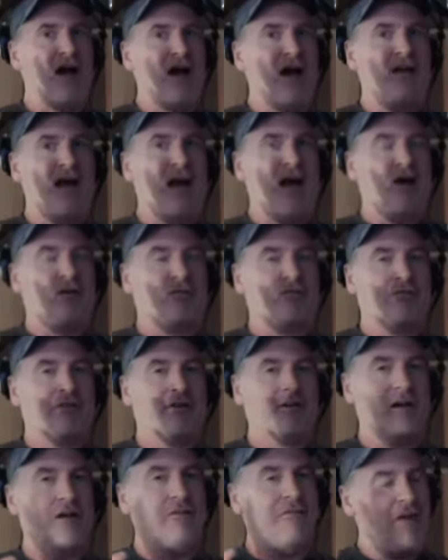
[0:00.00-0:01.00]
out. I
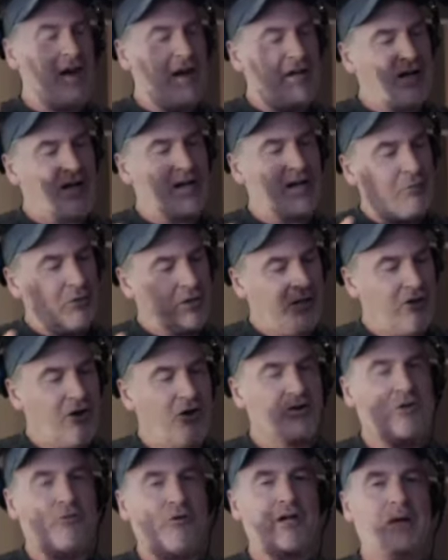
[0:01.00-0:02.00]
really
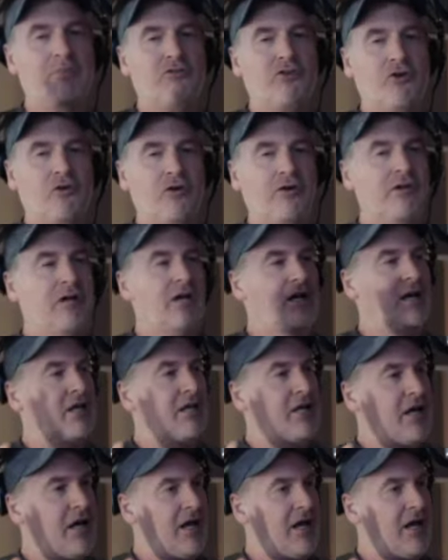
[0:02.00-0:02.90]
don't know what I'm doing.